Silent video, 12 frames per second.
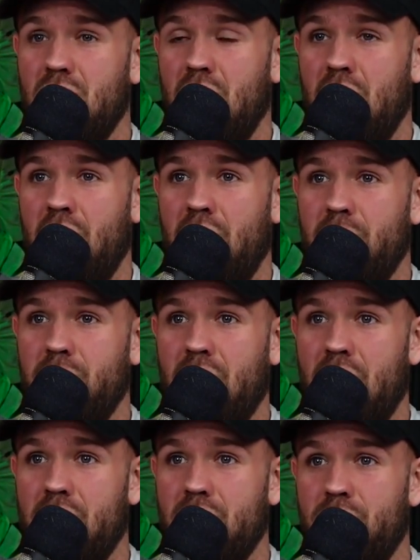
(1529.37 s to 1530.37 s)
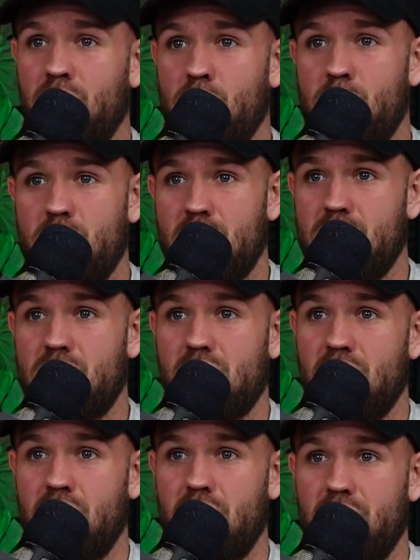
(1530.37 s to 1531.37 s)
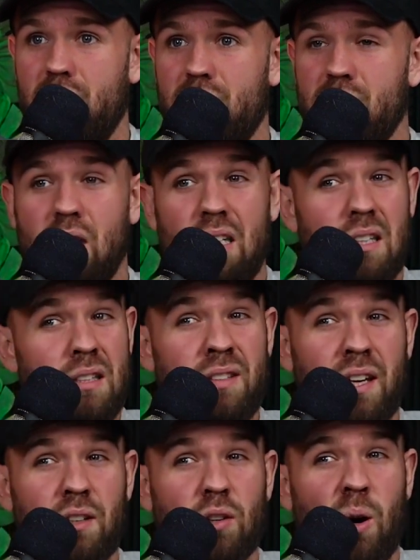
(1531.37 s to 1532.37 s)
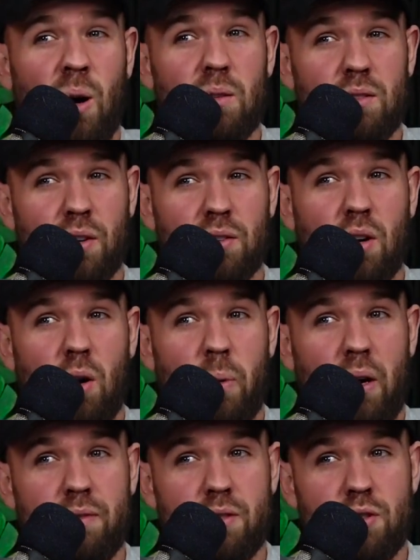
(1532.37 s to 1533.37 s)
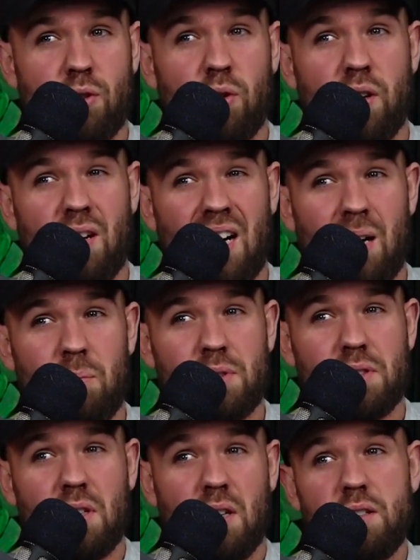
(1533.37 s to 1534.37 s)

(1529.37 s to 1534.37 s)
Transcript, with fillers: um, get views is to take your your top off and show your abs.